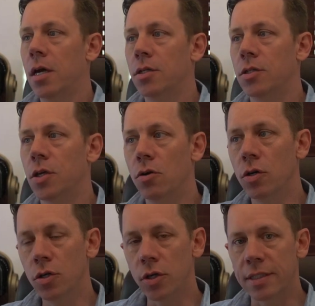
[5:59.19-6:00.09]
So
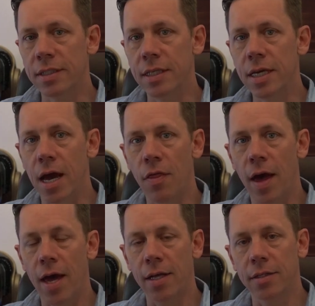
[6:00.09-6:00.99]
you can see how
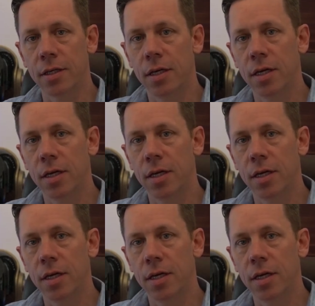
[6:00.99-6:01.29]
that